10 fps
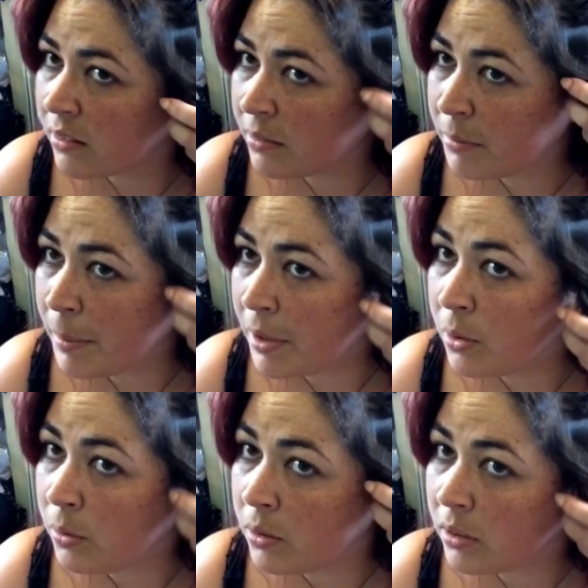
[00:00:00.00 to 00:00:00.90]
Maybe
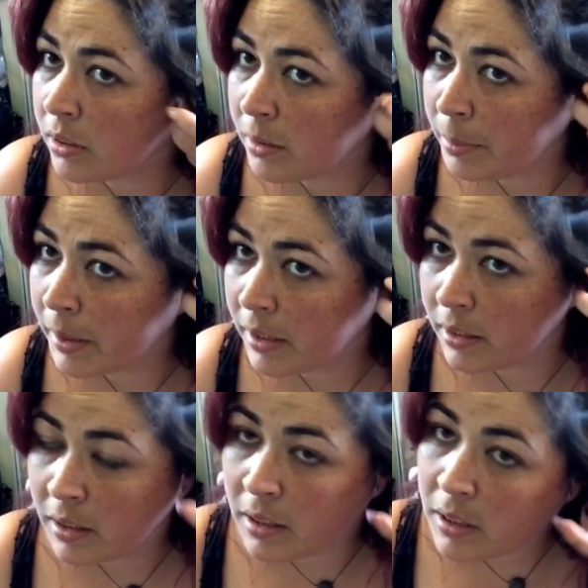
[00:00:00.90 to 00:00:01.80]
cool it a little bit.
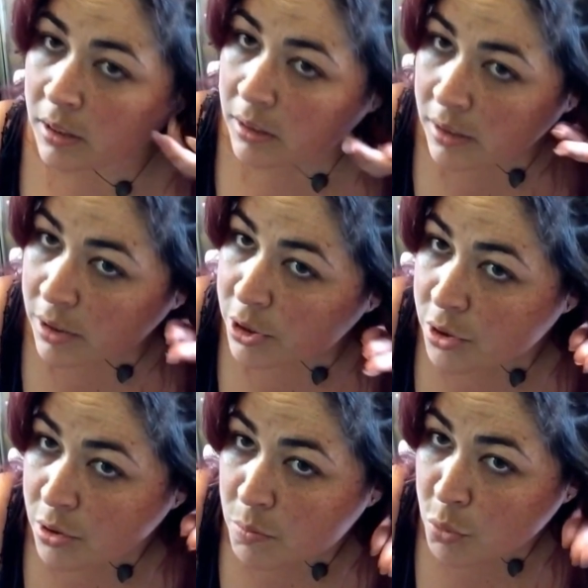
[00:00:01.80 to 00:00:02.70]
Just
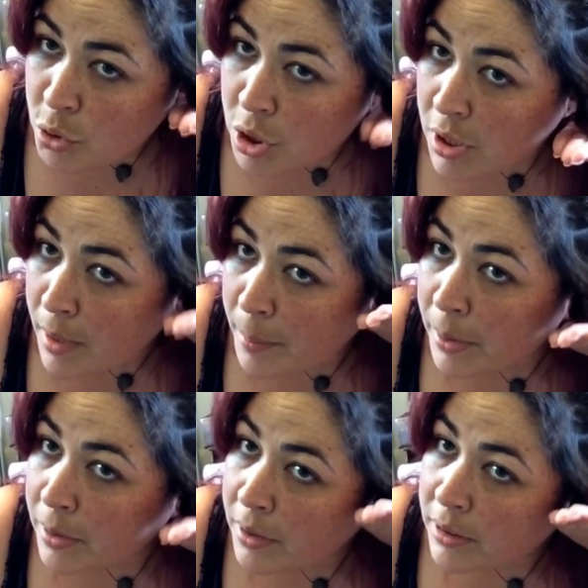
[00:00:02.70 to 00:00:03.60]
smoosh it up
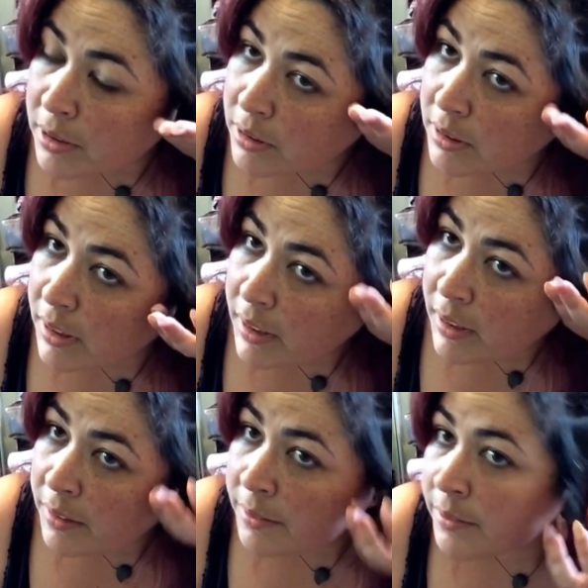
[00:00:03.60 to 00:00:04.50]
into this little thing.